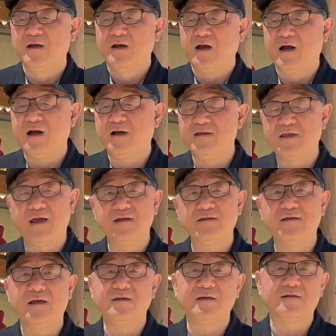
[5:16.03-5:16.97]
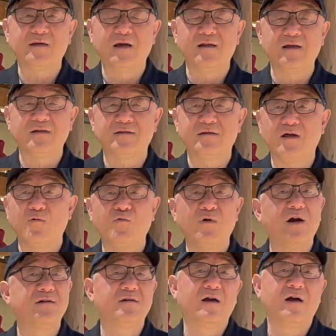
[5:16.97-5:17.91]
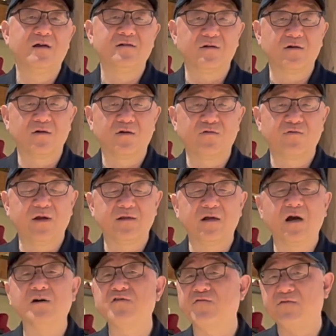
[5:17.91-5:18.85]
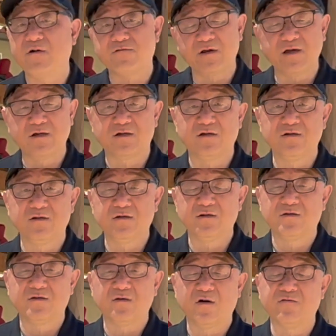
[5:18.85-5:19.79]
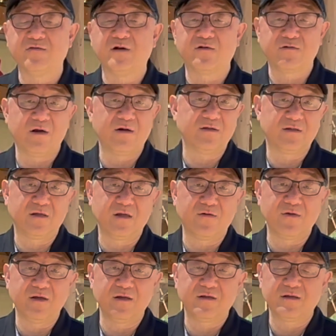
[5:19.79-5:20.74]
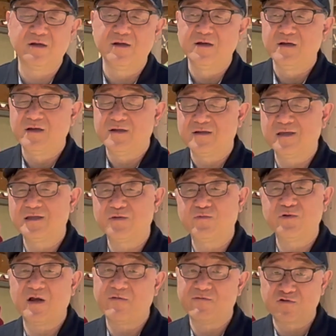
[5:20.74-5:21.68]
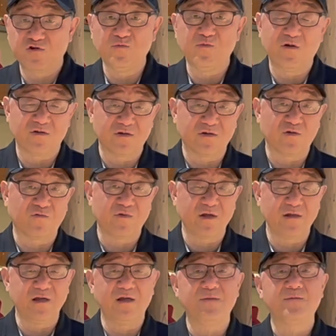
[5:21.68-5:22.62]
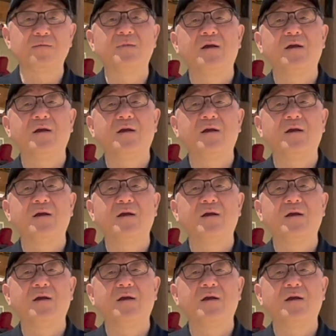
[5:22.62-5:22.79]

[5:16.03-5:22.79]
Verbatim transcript: Uh, then they decided that why not create other variations of the Crown series since we have two models already.